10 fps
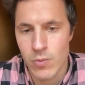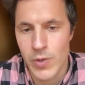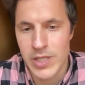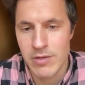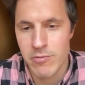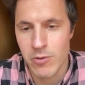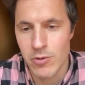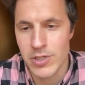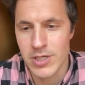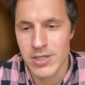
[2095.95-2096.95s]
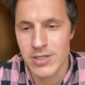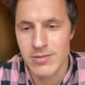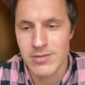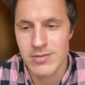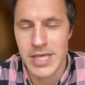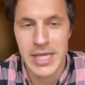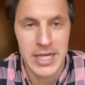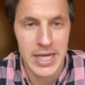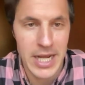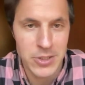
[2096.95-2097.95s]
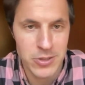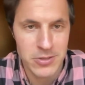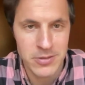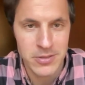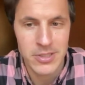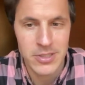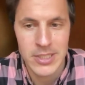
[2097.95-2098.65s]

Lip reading: waiting for the taking an action.